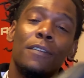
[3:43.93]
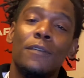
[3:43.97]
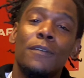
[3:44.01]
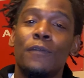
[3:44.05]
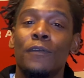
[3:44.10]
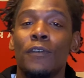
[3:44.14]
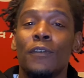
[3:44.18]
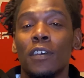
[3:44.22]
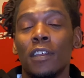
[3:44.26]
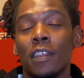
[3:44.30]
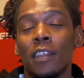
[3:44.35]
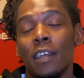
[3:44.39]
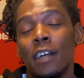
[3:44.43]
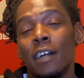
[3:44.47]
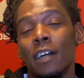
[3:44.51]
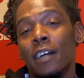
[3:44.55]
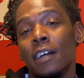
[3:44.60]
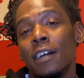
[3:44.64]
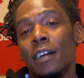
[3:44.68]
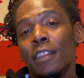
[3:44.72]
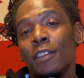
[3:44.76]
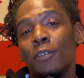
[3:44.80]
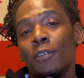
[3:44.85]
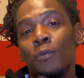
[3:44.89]
for
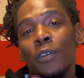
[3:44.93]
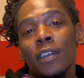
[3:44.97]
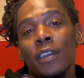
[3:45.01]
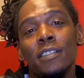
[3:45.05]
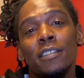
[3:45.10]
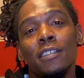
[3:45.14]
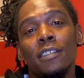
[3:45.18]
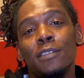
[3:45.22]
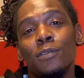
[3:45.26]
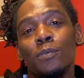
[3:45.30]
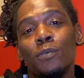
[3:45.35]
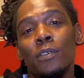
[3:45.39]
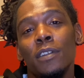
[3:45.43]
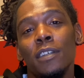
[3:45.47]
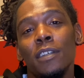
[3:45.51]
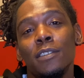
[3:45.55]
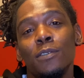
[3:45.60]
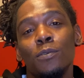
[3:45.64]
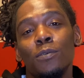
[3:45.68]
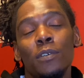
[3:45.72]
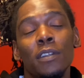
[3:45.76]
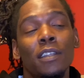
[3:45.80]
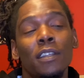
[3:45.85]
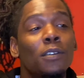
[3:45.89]
uh, the rest of
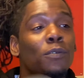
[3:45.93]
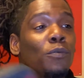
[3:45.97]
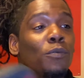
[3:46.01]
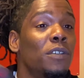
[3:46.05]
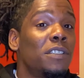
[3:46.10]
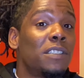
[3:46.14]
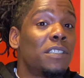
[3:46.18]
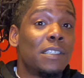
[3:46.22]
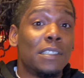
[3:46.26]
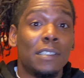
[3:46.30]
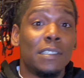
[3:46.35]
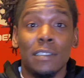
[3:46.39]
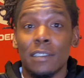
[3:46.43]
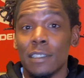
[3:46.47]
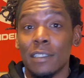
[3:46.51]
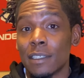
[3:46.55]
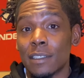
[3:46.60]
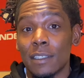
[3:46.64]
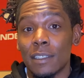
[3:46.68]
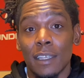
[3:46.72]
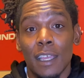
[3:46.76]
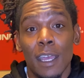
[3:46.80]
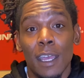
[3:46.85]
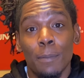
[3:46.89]
2020, which is
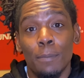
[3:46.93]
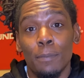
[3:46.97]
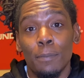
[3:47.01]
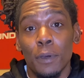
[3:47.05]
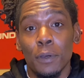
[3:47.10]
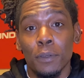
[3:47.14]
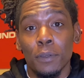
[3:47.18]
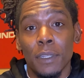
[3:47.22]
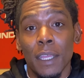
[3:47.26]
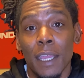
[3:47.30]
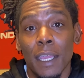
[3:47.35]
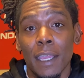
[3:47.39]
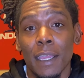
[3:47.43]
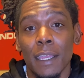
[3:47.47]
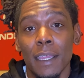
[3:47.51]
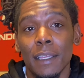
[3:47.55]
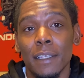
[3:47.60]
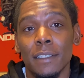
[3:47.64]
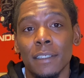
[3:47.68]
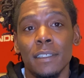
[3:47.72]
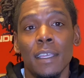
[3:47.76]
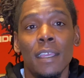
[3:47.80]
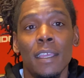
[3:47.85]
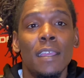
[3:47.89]
just a couple more days.